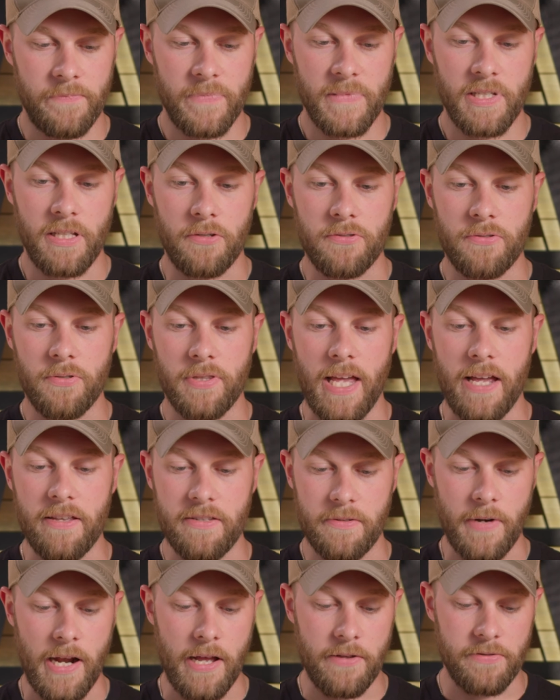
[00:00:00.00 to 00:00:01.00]
Close to
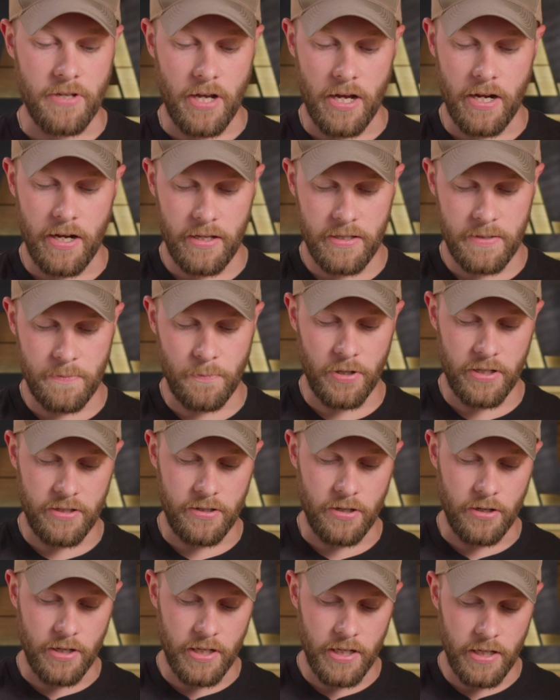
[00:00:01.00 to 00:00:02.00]
1,000 rounds on it. It's pretty
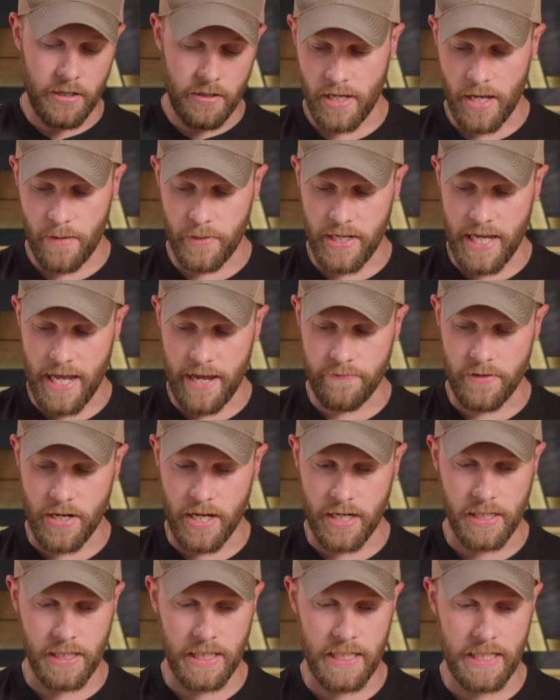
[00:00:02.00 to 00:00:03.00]
dirty, and we have
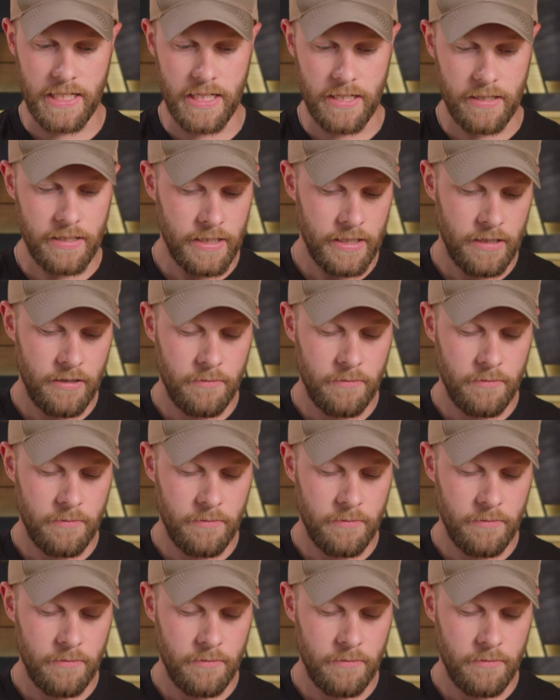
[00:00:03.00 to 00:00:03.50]
not cleaned it.